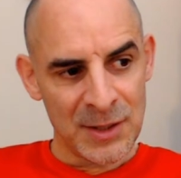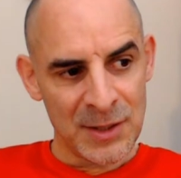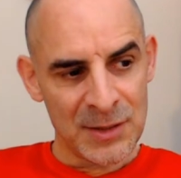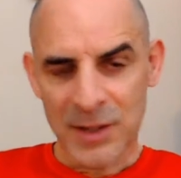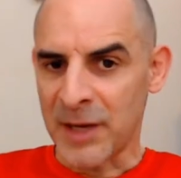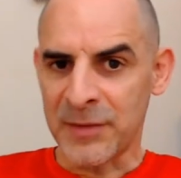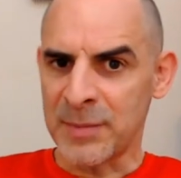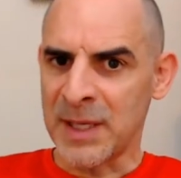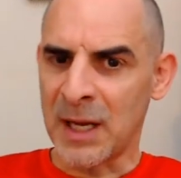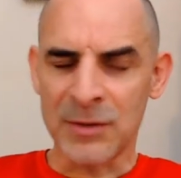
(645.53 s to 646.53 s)
So I haven't
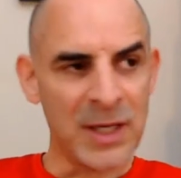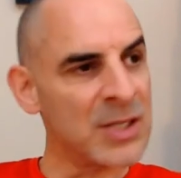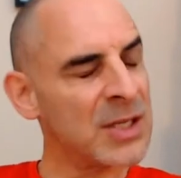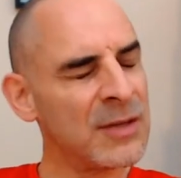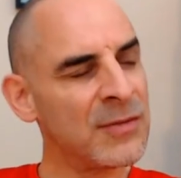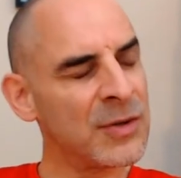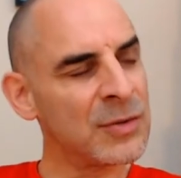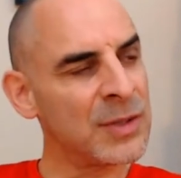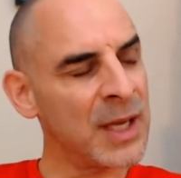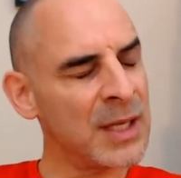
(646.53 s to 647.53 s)
been out actually for
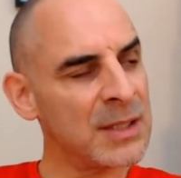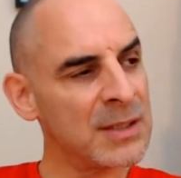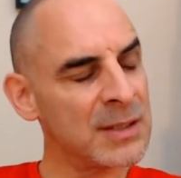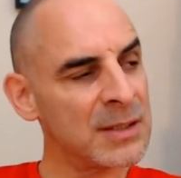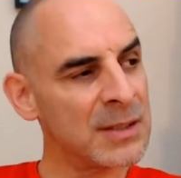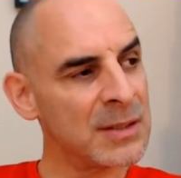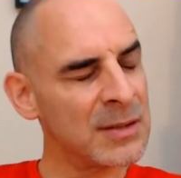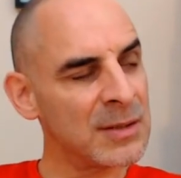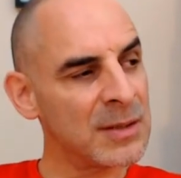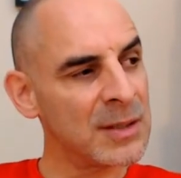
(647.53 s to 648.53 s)
2 days.
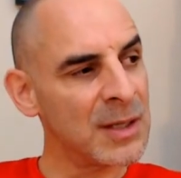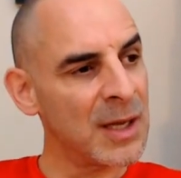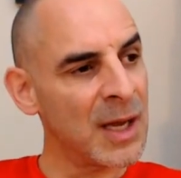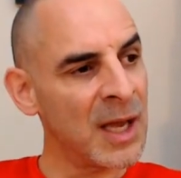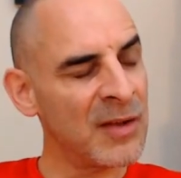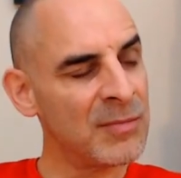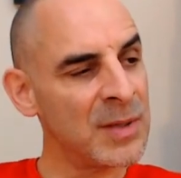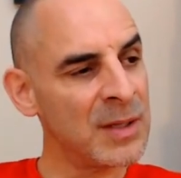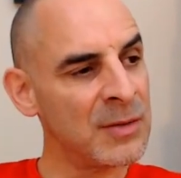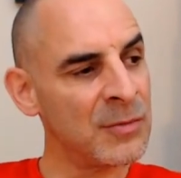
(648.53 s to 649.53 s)
I have
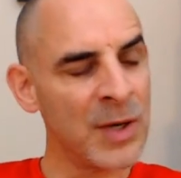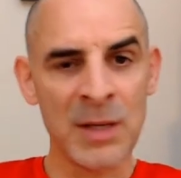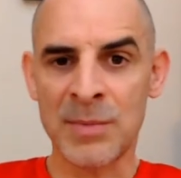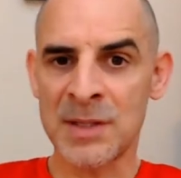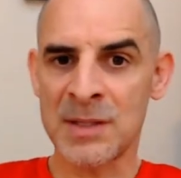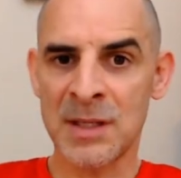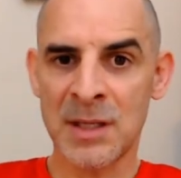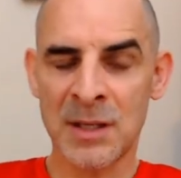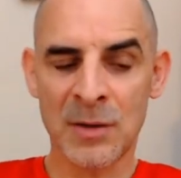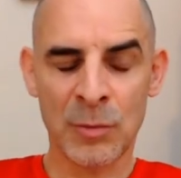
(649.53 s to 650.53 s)
been really
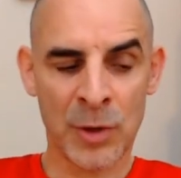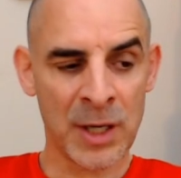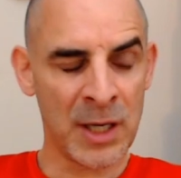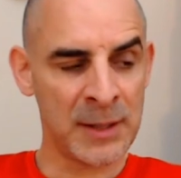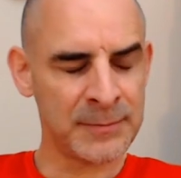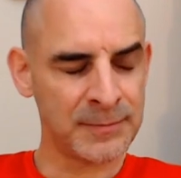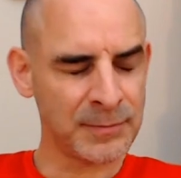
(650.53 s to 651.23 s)
busy working,